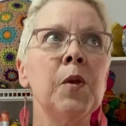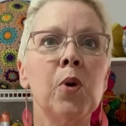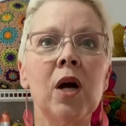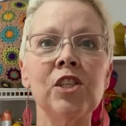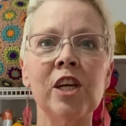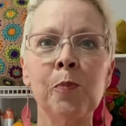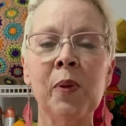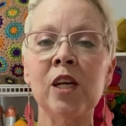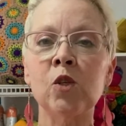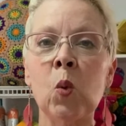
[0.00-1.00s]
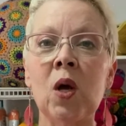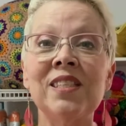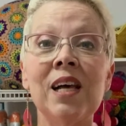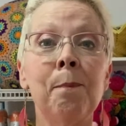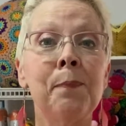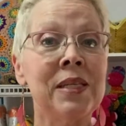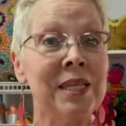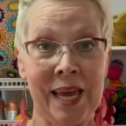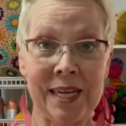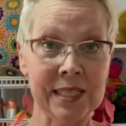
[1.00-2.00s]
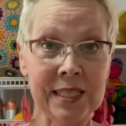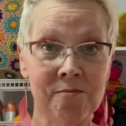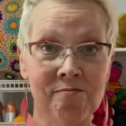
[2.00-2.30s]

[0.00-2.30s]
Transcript: project picked was a plant.